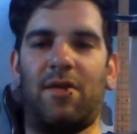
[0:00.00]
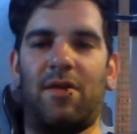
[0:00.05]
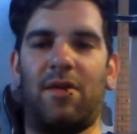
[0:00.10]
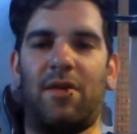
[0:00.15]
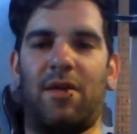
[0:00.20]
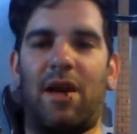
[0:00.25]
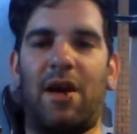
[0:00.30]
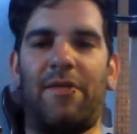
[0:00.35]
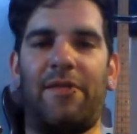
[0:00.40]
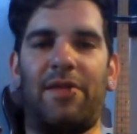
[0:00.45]

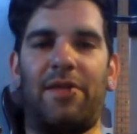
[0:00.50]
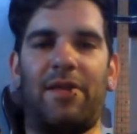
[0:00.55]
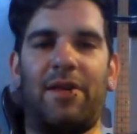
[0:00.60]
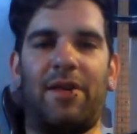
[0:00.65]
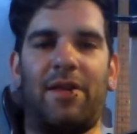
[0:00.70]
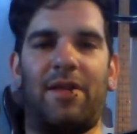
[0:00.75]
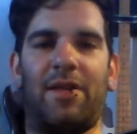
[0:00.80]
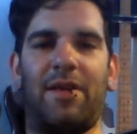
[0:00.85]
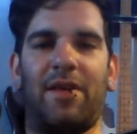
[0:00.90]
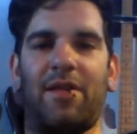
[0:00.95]
obviously
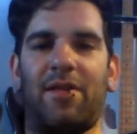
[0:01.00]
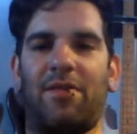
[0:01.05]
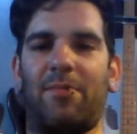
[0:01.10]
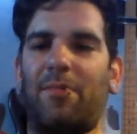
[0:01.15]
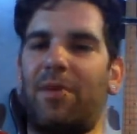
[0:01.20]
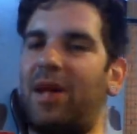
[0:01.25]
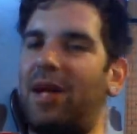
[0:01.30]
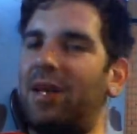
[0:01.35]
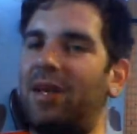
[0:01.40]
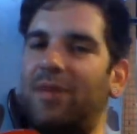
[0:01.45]
it's his. But
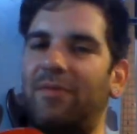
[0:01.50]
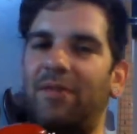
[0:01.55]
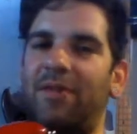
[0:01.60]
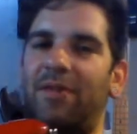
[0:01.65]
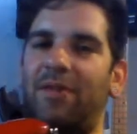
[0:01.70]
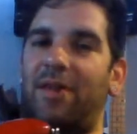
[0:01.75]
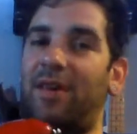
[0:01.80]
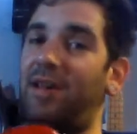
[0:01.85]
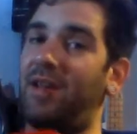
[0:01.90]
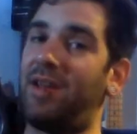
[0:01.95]
I love this
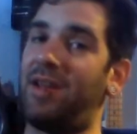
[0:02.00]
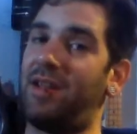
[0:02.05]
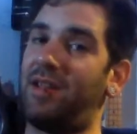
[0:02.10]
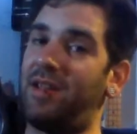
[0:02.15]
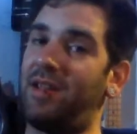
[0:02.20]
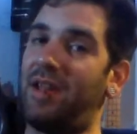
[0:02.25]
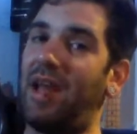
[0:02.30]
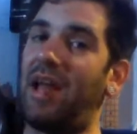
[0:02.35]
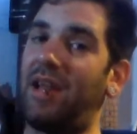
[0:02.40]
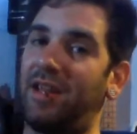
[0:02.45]
thing, and it's
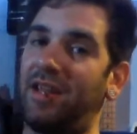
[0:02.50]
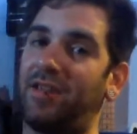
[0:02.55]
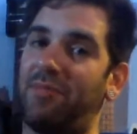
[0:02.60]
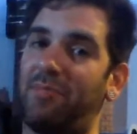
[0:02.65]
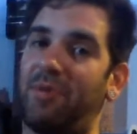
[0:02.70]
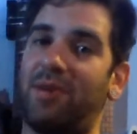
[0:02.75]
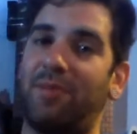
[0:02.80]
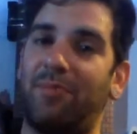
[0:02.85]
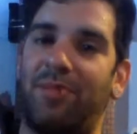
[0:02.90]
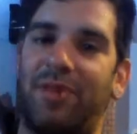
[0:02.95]
at least
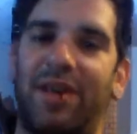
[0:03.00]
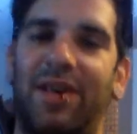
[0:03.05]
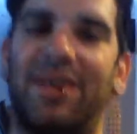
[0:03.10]
being played